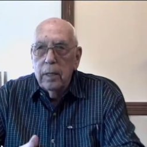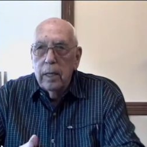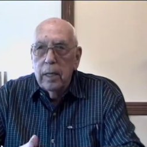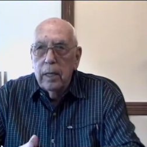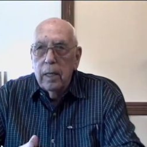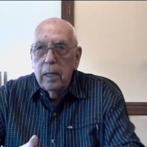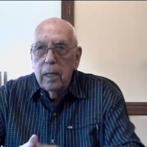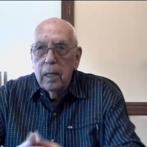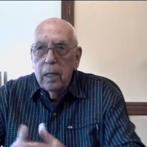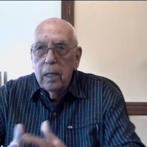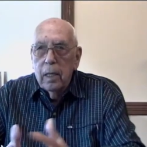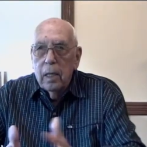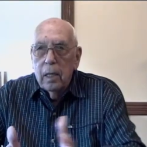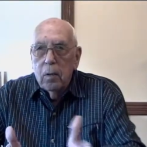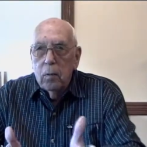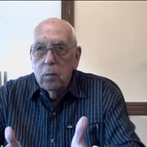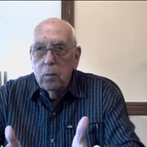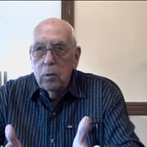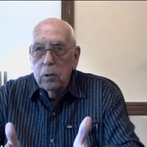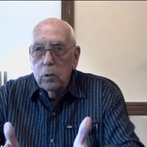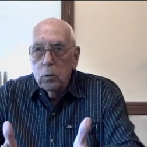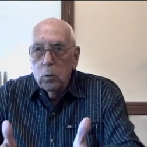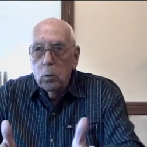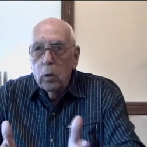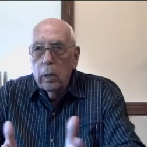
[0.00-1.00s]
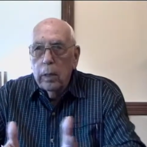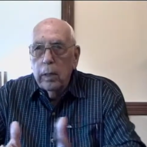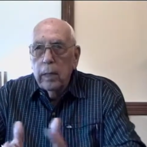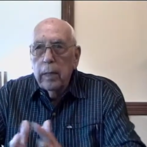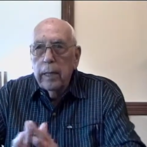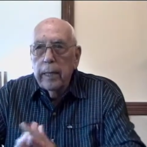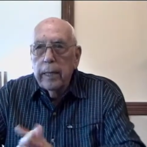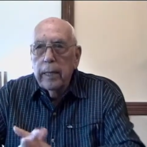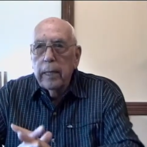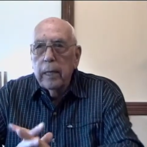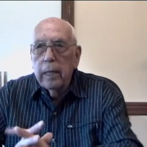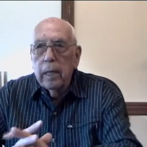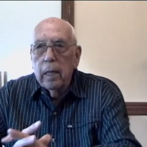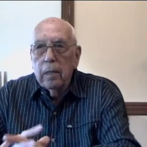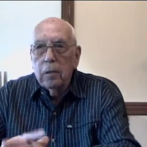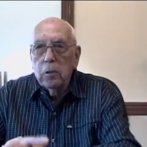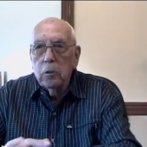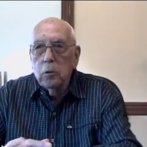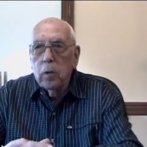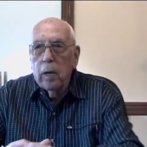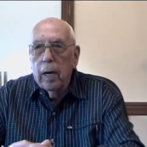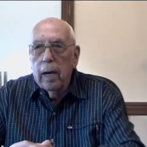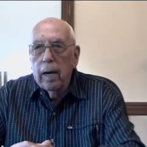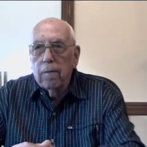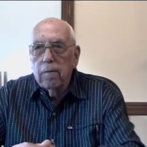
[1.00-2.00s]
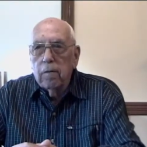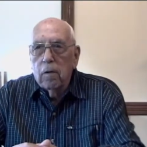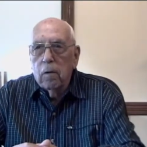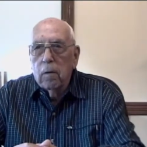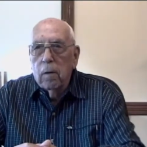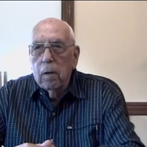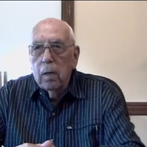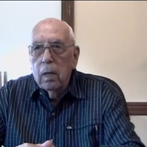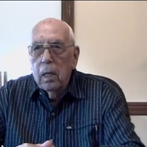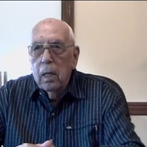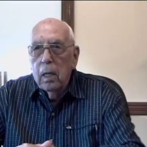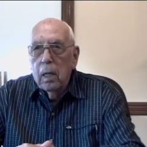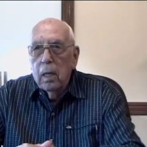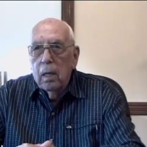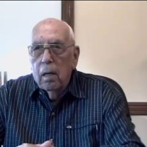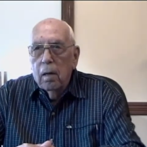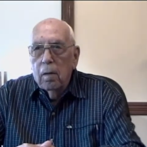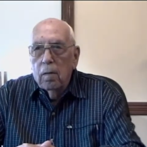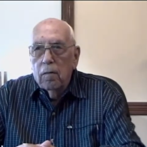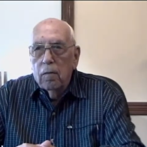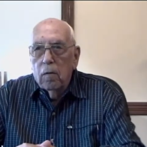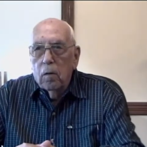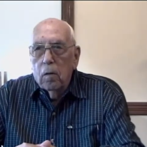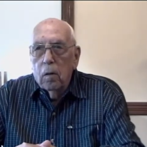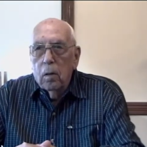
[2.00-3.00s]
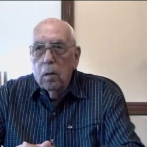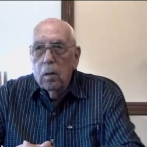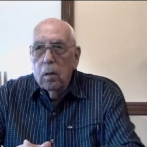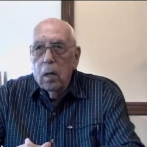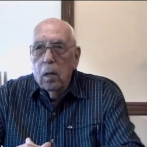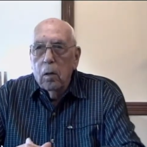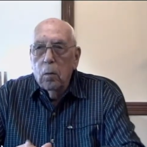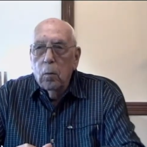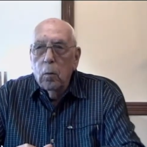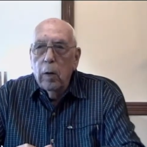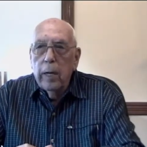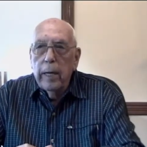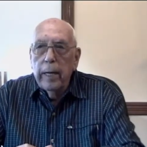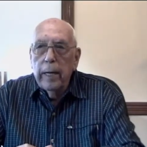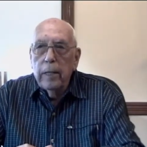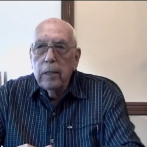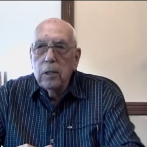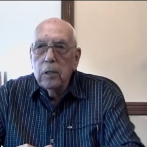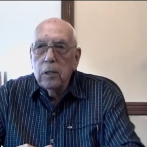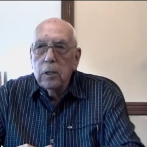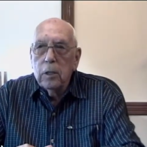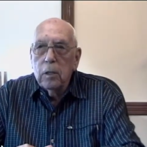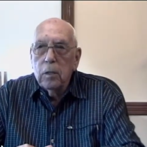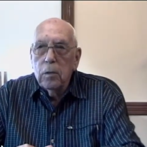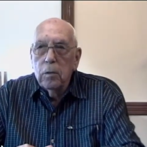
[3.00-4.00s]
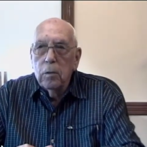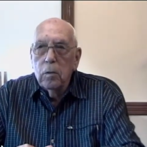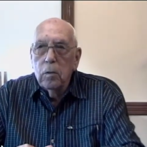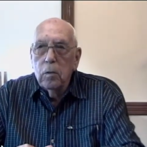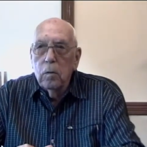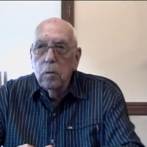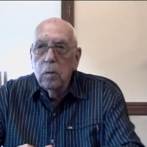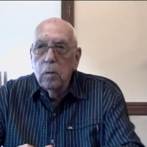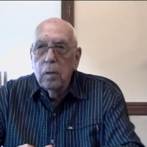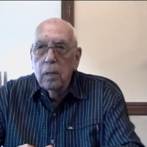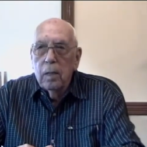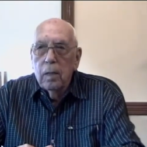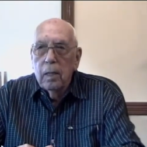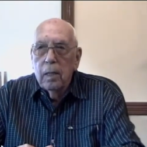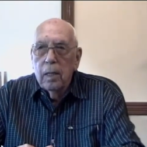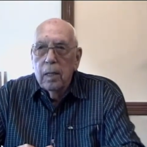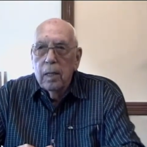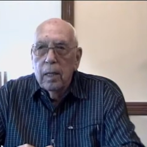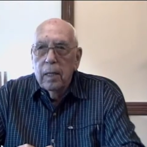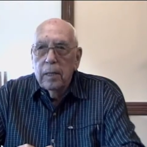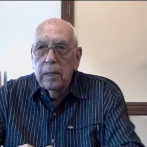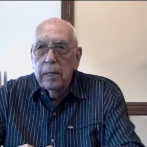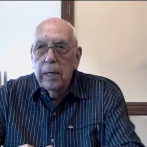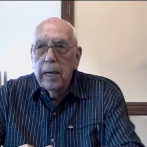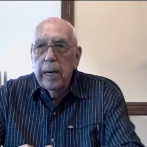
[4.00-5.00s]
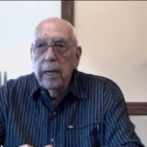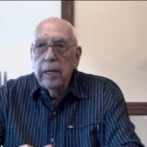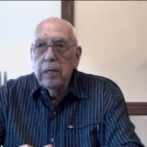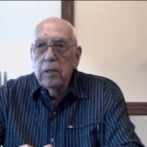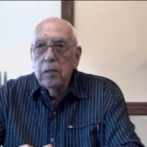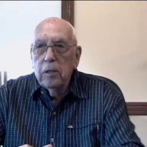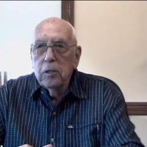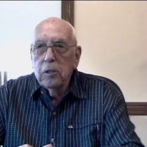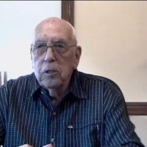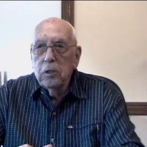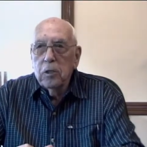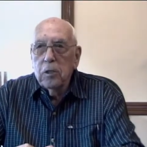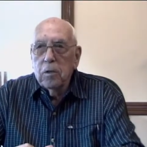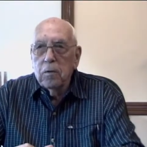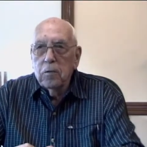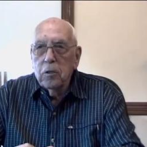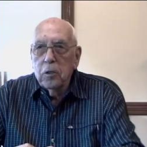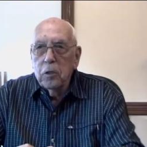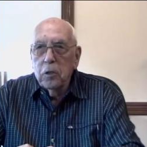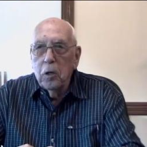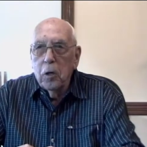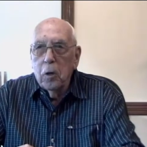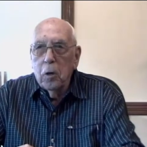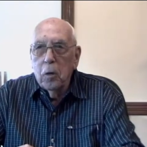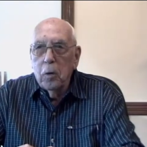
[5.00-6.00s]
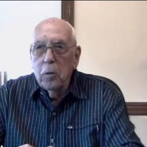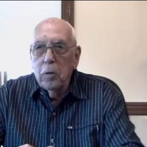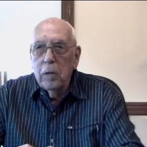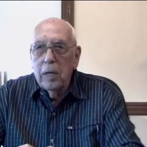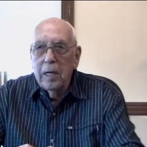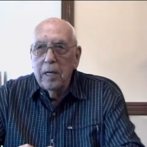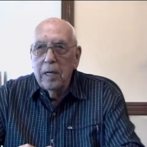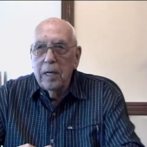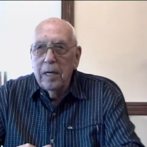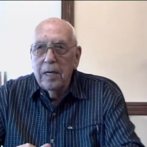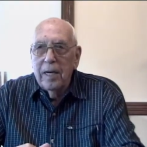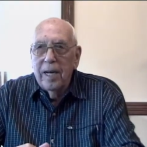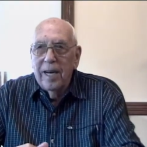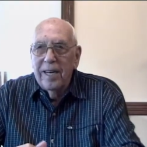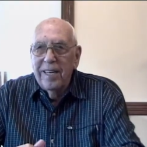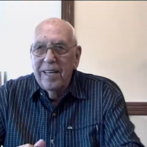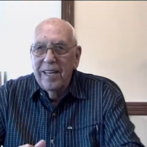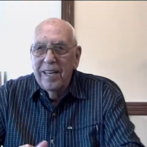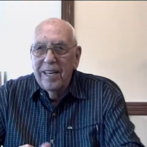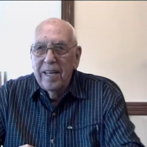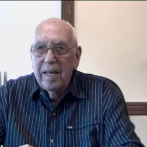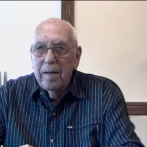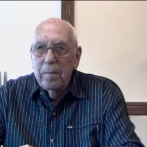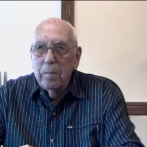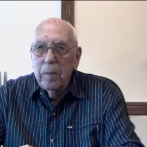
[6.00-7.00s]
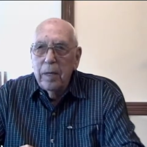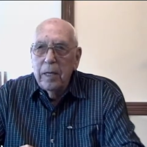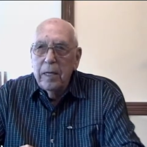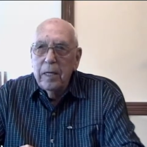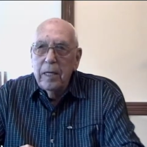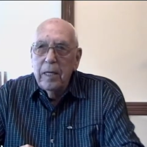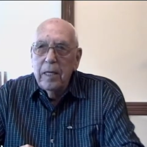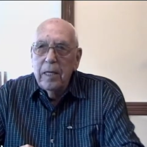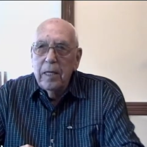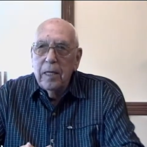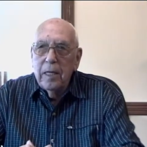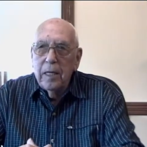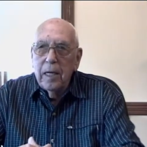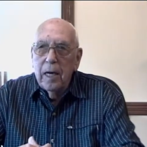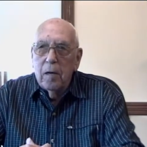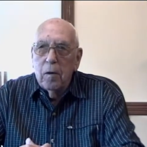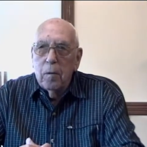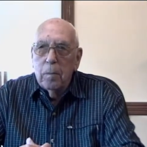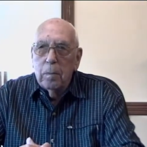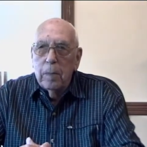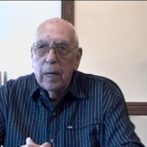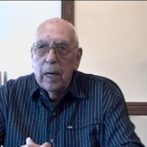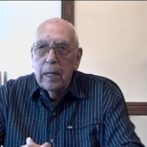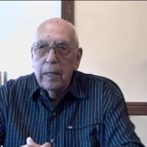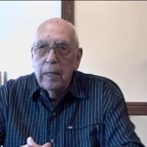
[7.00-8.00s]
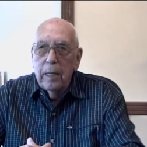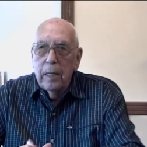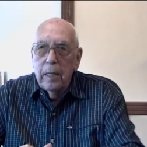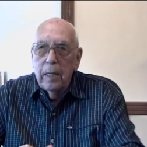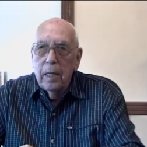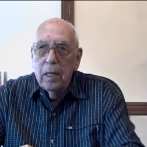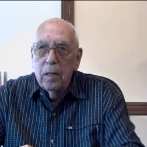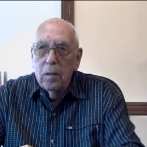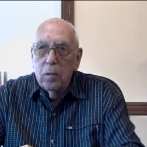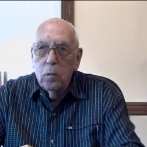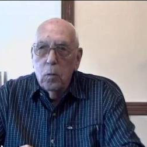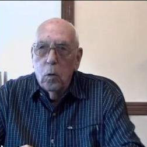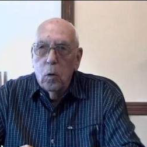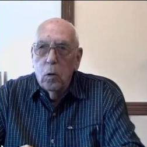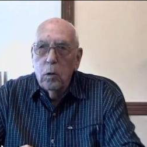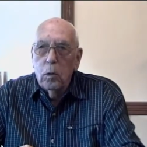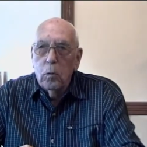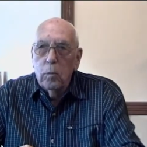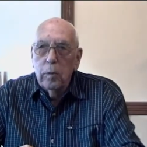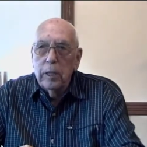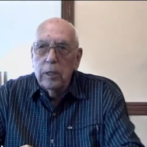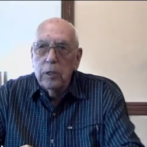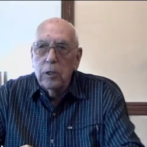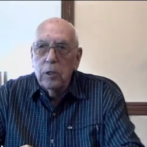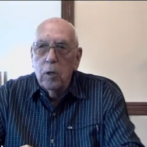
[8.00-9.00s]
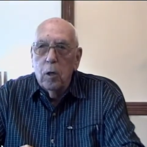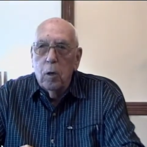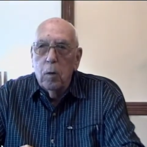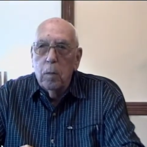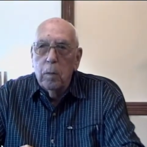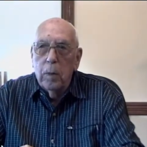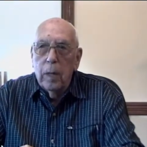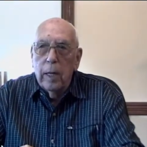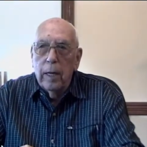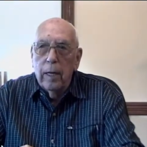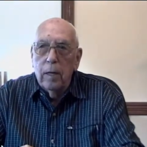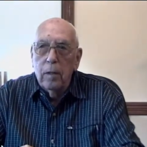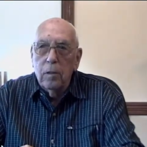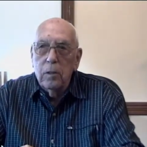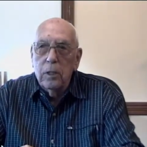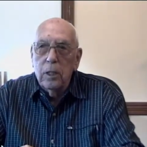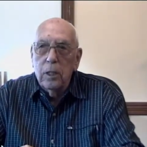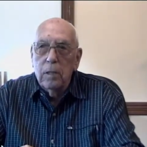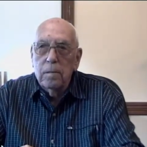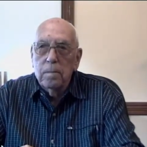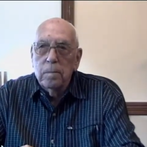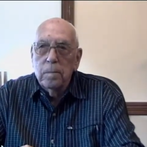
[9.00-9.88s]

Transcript: there was one-lane travel for a ways through canyons of snow that had been eaten out by the rotary snowplows.